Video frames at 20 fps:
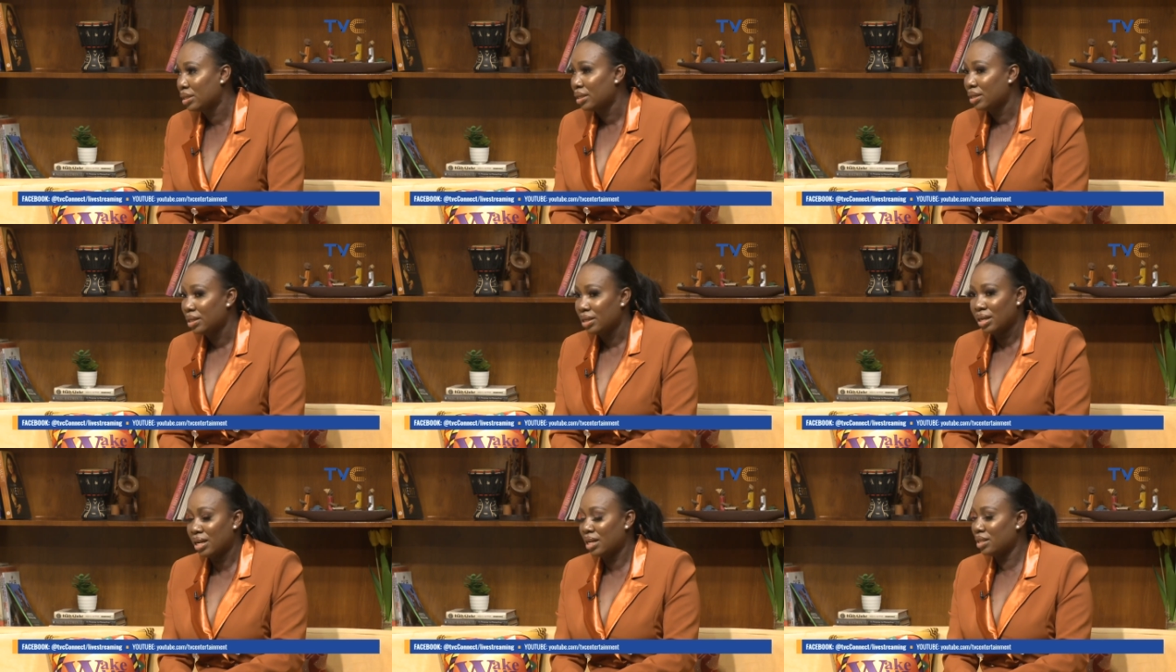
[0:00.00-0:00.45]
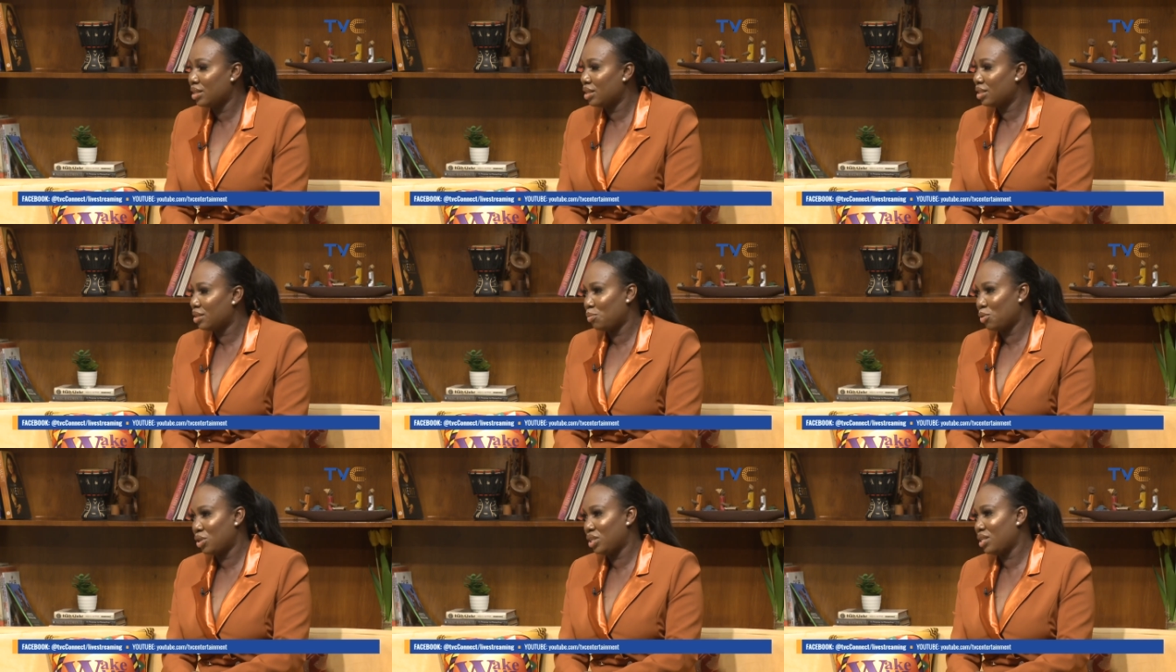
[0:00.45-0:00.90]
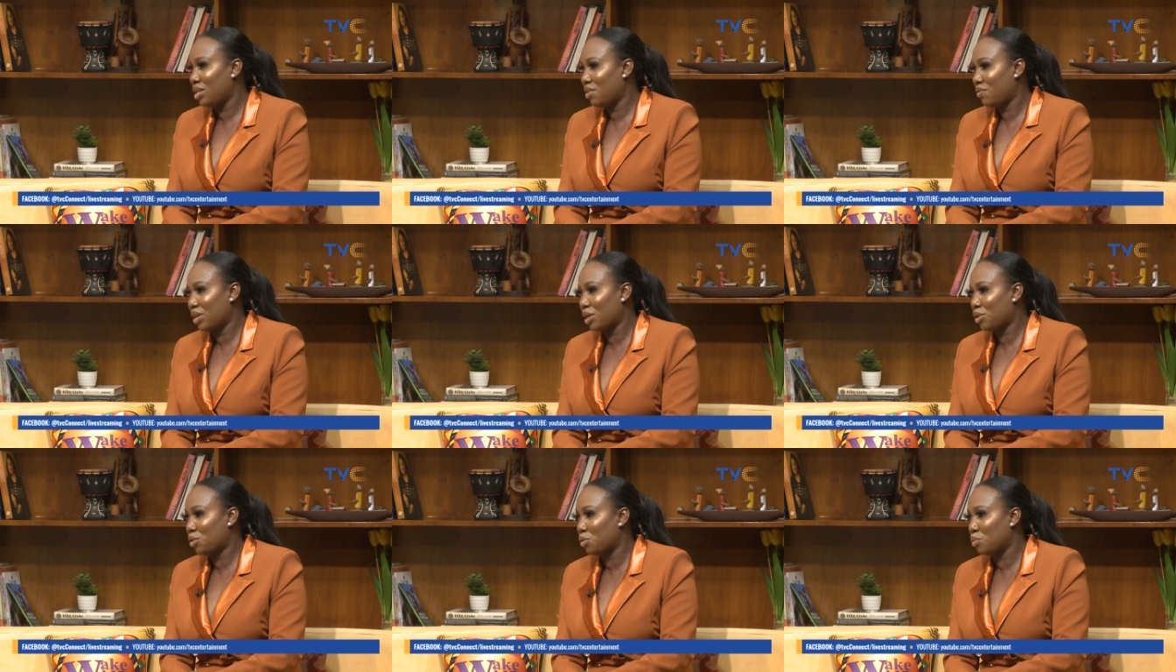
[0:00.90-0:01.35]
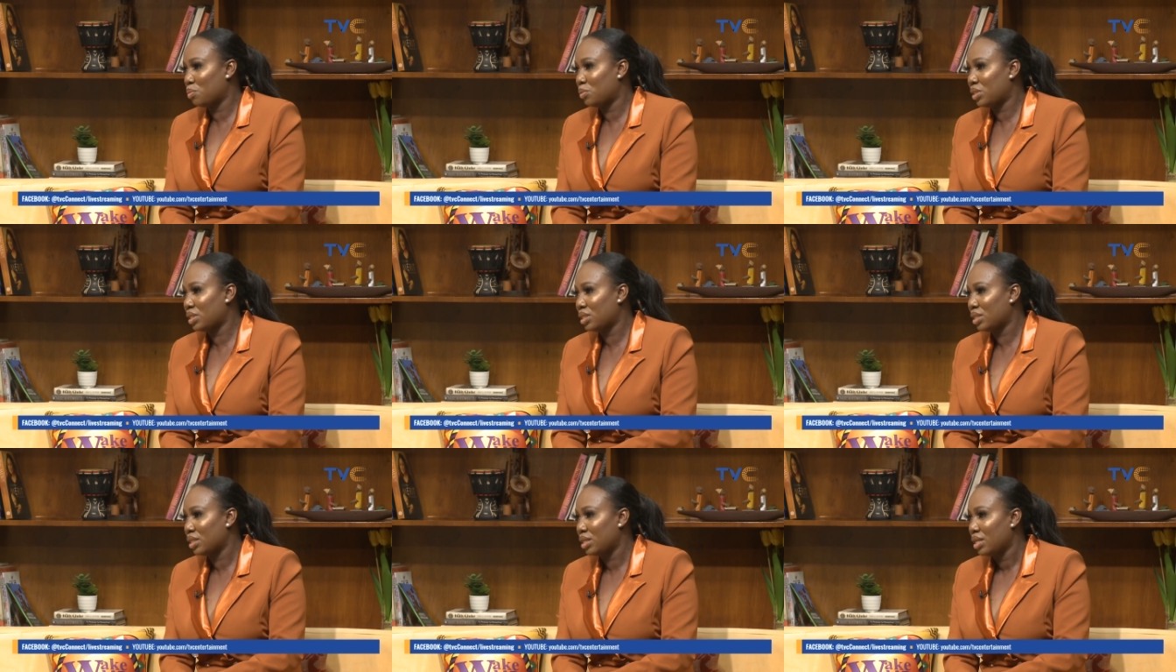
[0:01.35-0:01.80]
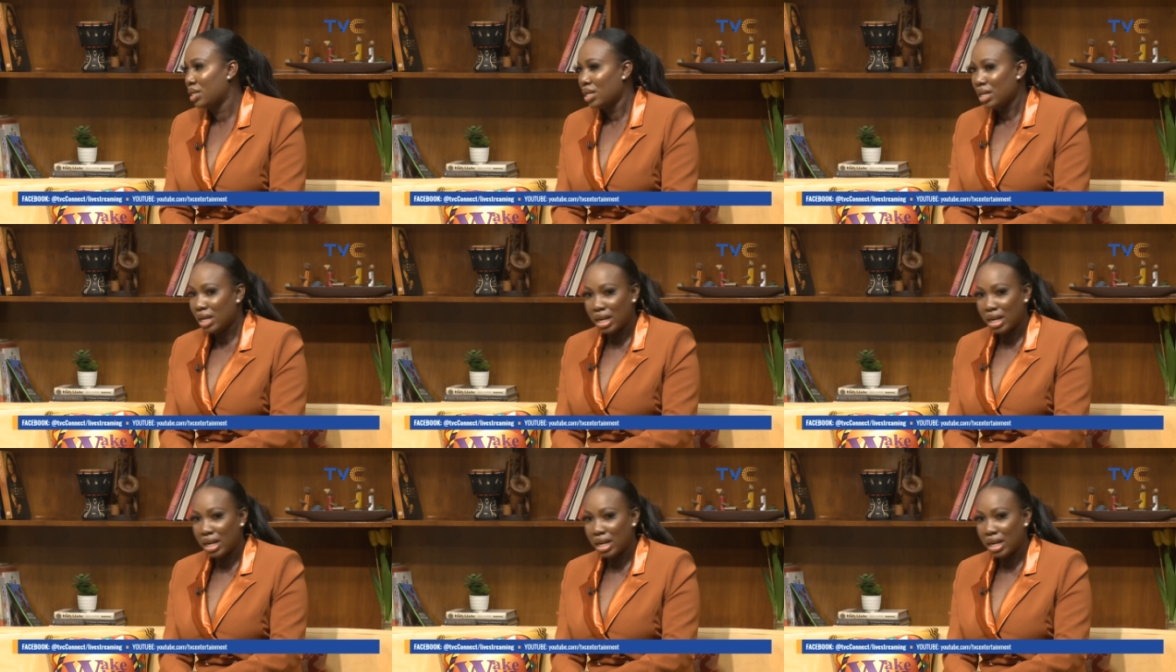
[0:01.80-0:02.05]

Mm. And then the money never comes. Mm.